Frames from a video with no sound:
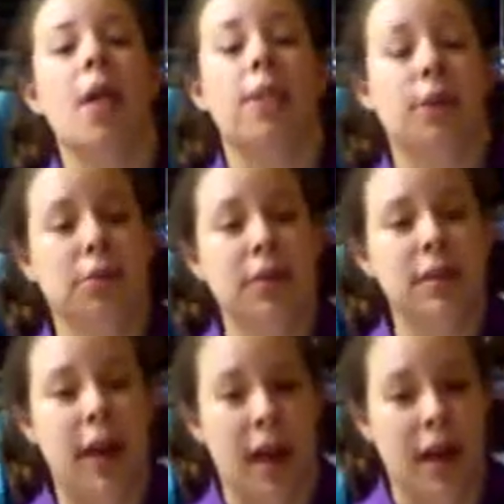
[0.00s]
The
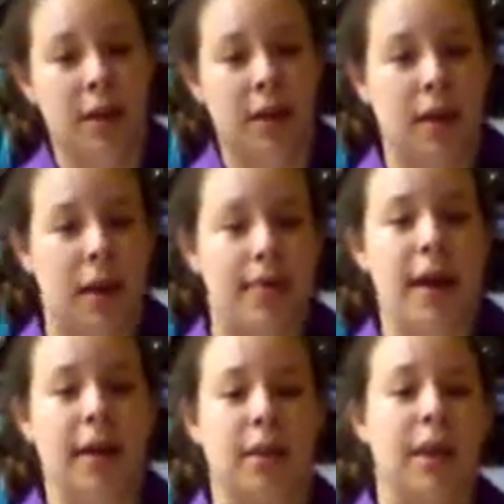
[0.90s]
oldest cakes date
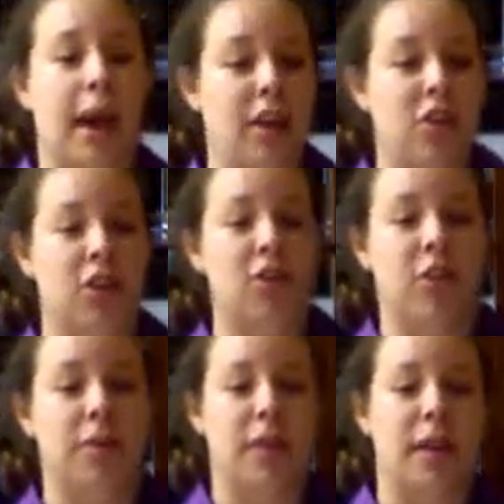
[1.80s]
back to the ancient
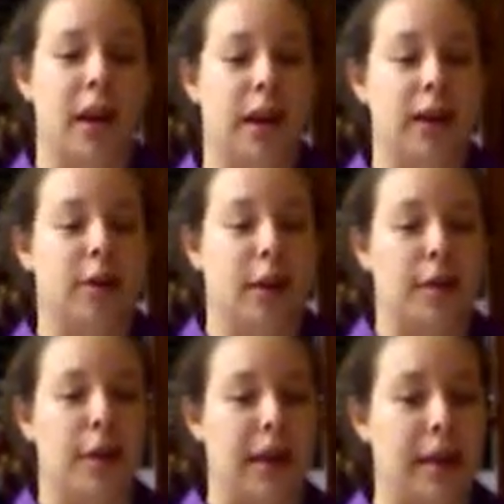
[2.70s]
Egyptians' highly
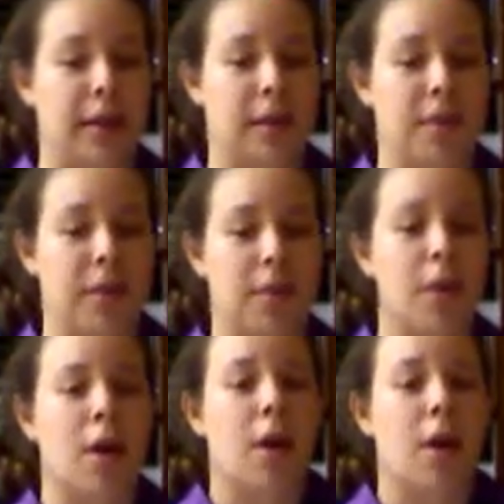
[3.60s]
advanced baking system,